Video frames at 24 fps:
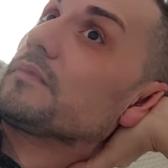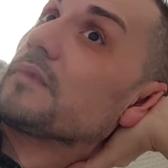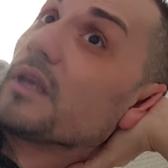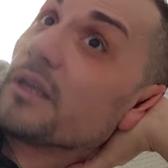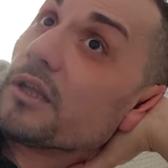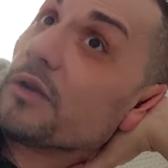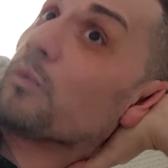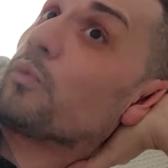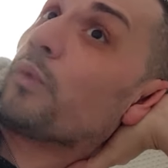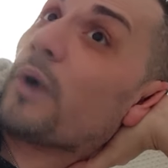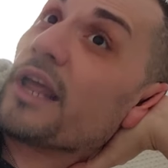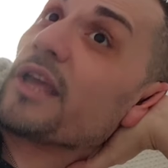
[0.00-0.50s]
You
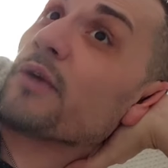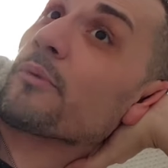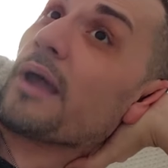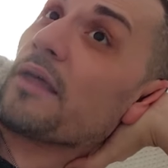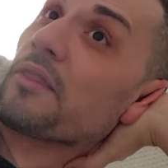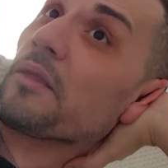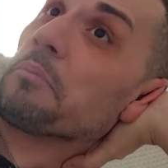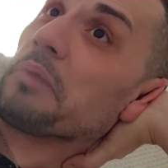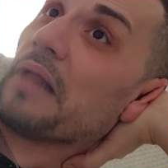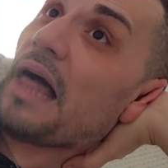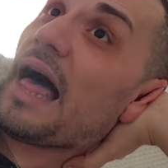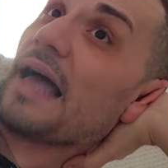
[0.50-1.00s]
know, running around
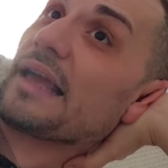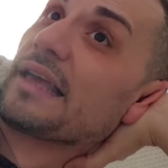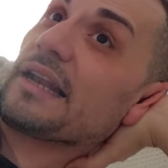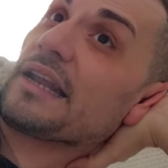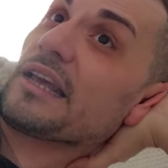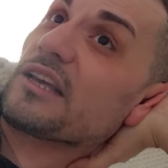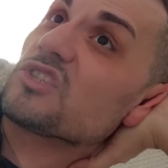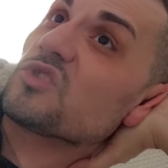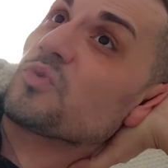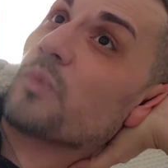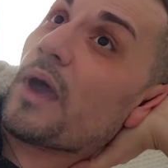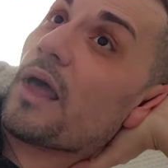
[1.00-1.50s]
the block, getting
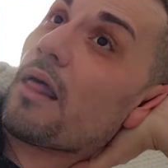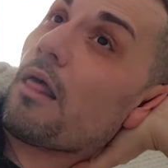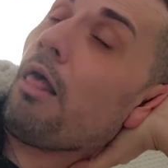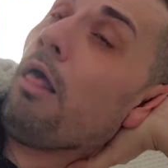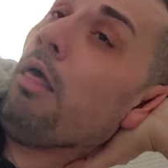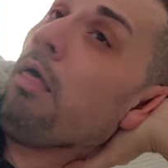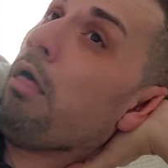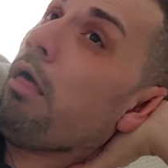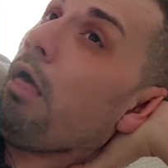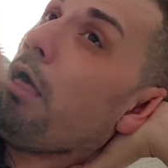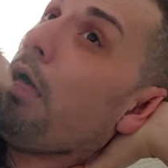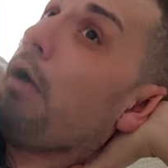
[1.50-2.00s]
a sweat.
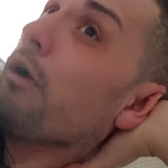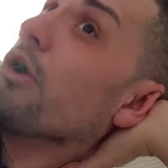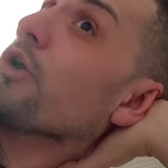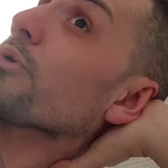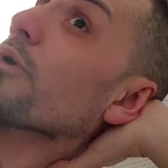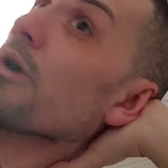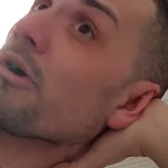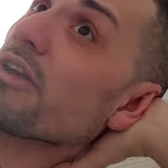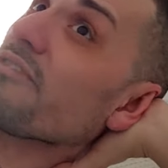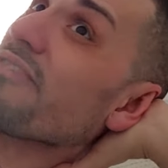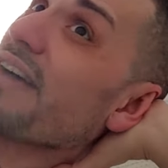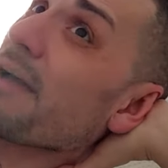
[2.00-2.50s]

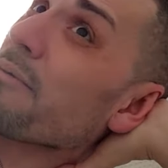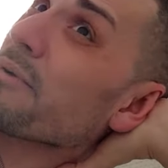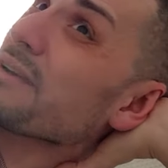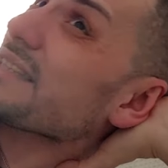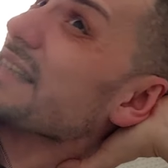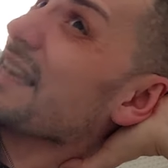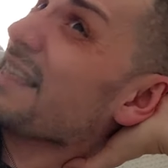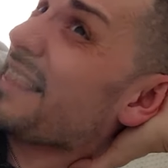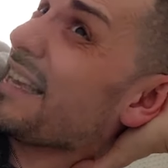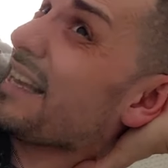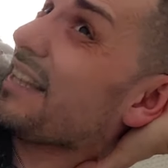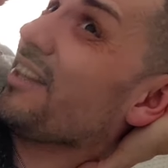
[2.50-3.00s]
Coronavirus?
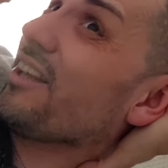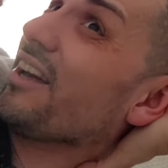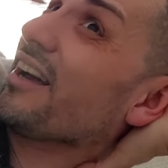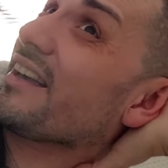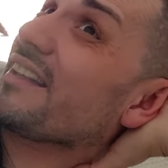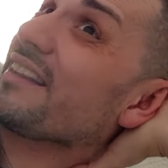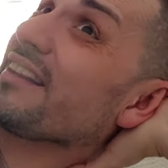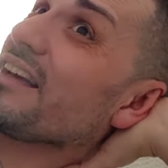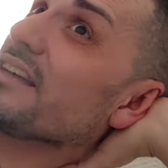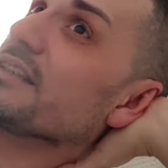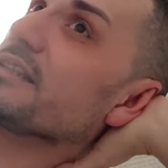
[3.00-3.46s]
I think, look.